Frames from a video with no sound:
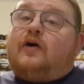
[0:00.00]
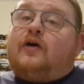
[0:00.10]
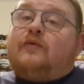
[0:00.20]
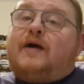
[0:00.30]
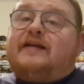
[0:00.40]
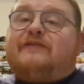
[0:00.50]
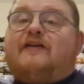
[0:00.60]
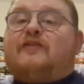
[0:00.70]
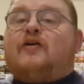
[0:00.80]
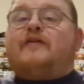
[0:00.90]
Otherwise, if you
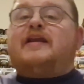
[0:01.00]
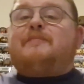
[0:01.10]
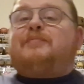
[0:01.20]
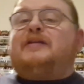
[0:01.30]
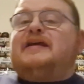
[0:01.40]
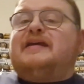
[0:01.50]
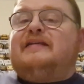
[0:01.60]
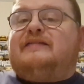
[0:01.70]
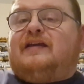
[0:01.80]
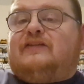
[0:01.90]
haven't already,
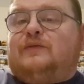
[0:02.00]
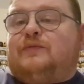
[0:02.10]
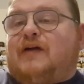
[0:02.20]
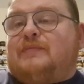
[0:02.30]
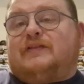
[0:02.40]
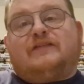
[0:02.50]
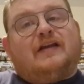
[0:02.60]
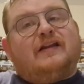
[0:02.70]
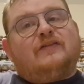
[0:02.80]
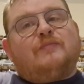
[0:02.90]
please subscribe to the
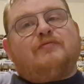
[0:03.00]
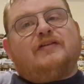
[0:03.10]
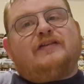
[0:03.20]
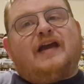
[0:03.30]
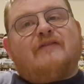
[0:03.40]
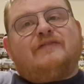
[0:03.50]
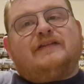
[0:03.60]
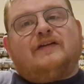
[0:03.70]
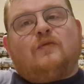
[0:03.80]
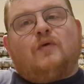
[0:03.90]
channel. I do appreciate every
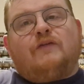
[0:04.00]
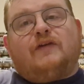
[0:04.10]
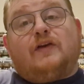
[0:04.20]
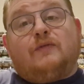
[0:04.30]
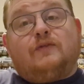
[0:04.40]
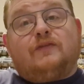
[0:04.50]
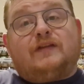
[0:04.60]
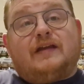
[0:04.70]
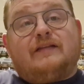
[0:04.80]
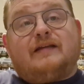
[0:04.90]
single one of you who does
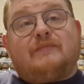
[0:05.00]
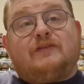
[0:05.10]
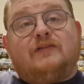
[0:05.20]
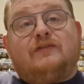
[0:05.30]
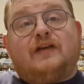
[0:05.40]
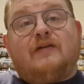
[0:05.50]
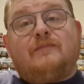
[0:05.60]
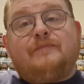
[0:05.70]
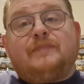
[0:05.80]
take the time to do so.